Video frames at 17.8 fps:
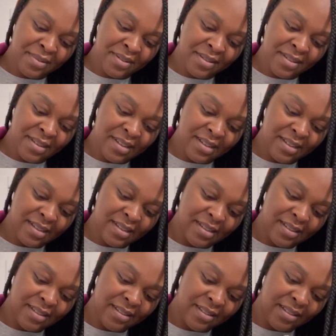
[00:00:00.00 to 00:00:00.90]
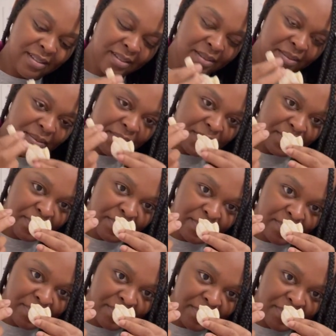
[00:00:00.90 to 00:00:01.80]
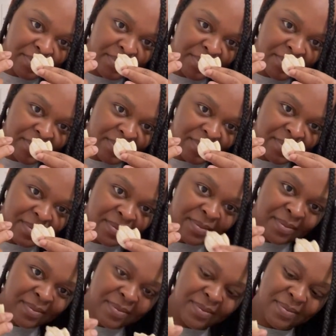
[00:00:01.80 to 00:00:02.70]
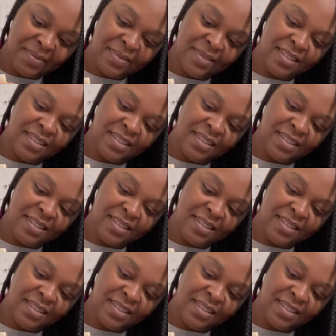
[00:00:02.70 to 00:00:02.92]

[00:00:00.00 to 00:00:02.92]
Nothing is said.